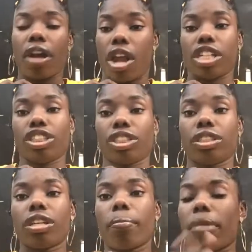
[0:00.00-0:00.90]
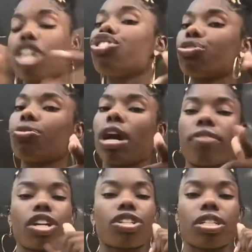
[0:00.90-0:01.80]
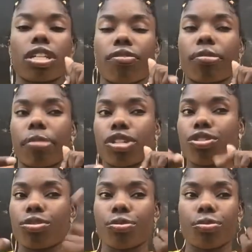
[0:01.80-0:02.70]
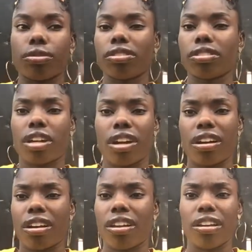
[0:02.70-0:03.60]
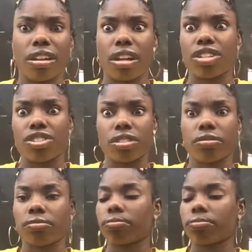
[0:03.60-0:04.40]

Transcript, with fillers: audition. Mind you, I've actually never been to an audition.